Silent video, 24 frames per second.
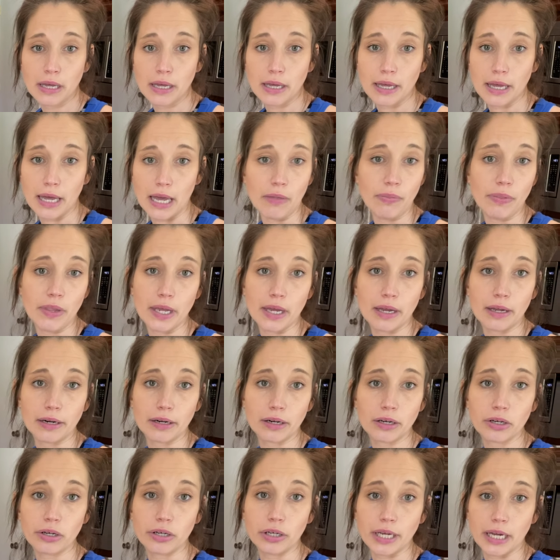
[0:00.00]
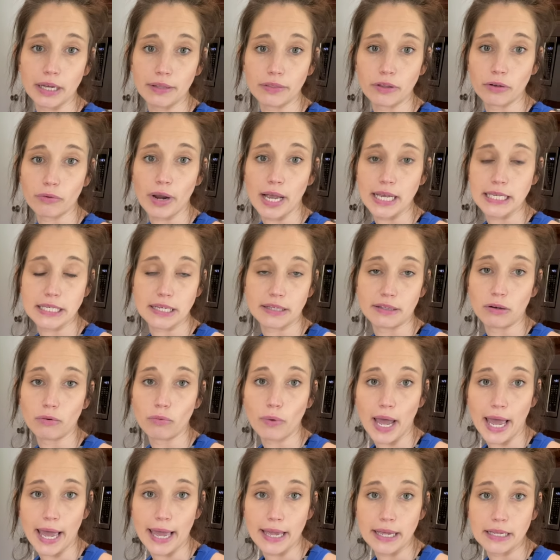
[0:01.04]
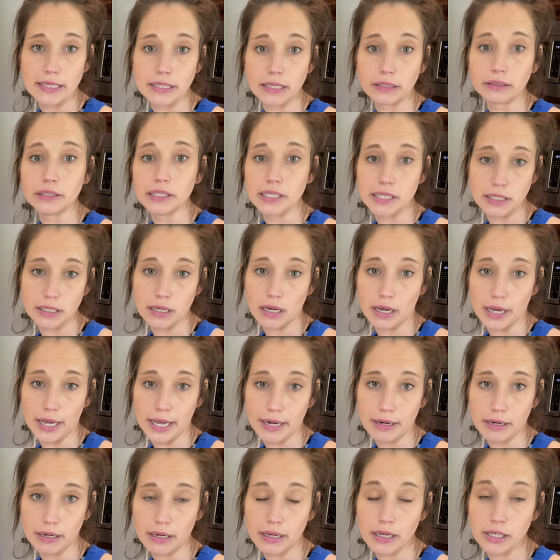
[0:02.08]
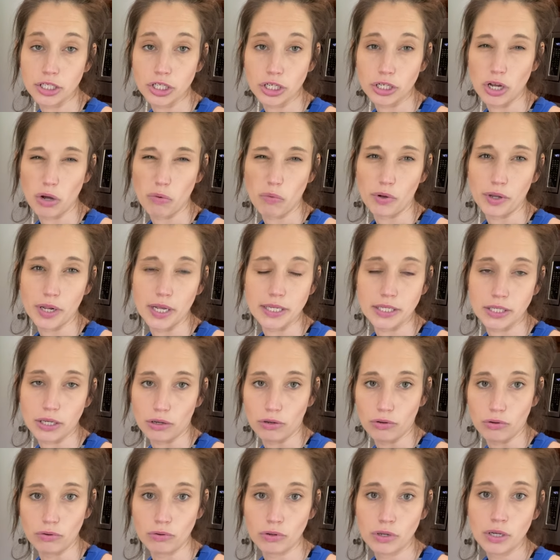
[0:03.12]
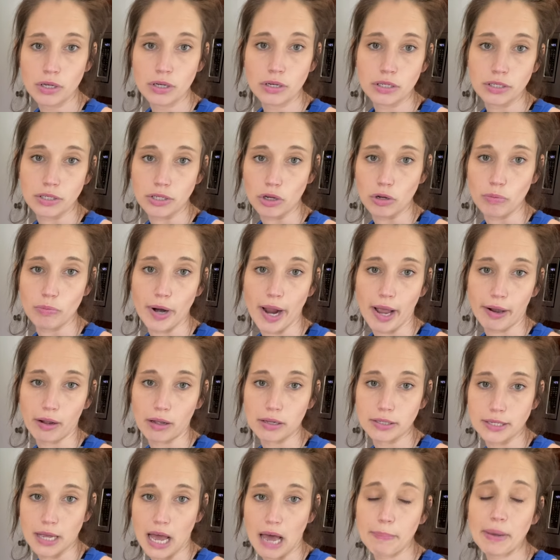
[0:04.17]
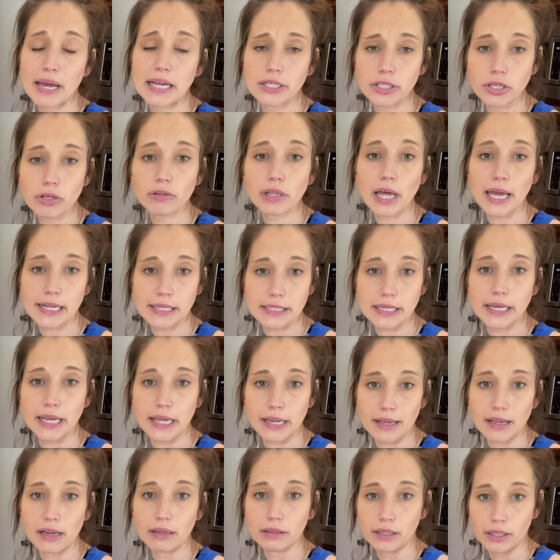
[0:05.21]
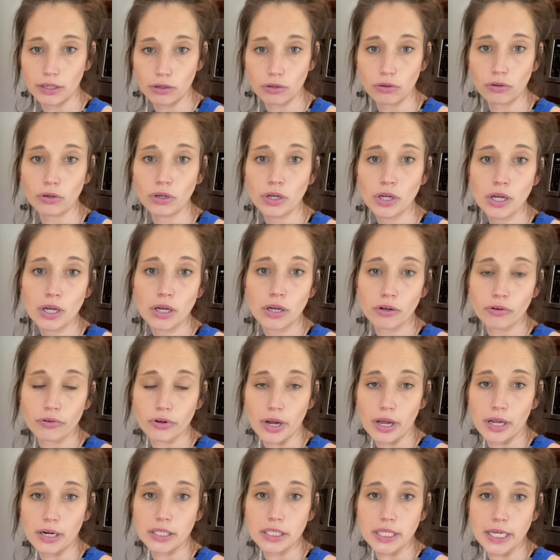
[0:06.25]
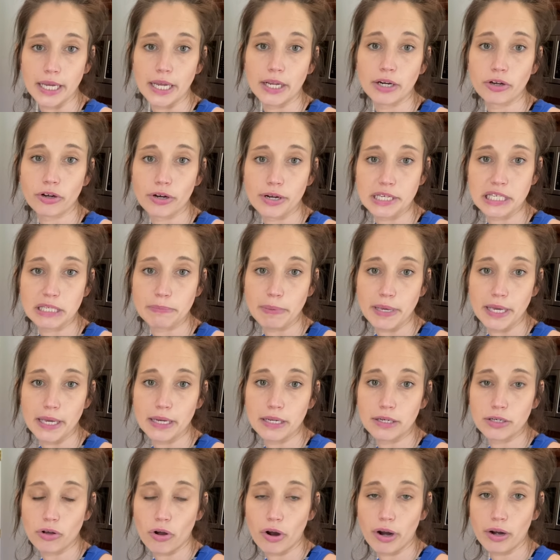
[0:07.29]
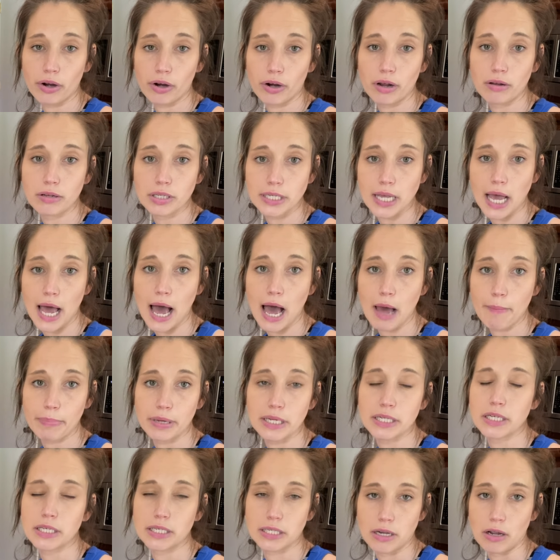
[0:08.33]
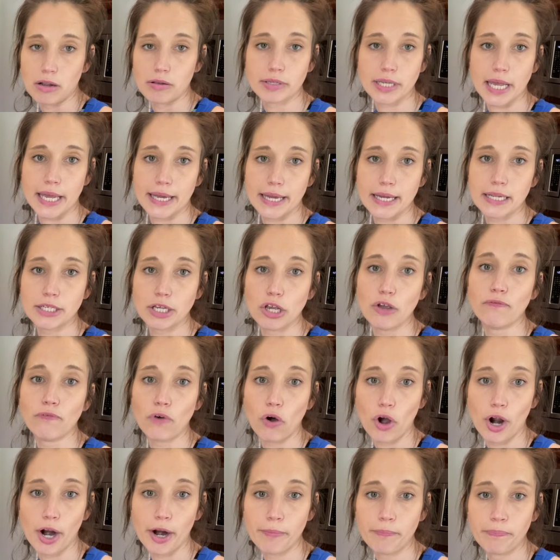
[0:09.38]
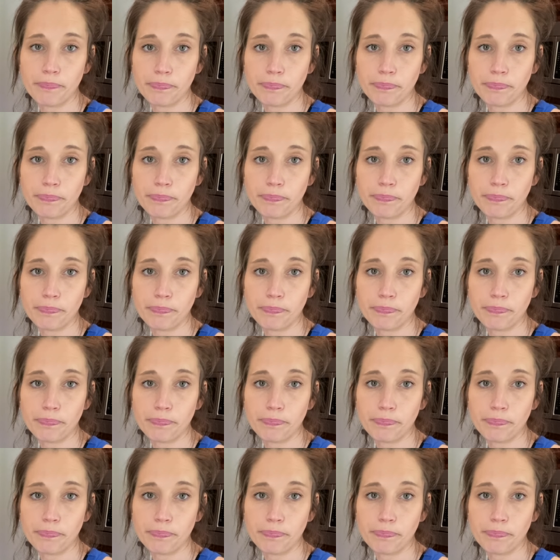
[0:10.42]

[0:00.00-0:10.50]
and then cook it the rest of the way until it's done because you don't want it to too brown on top. I do like to get it a little crunchy and crispy and darker on top, but just don't take it too far.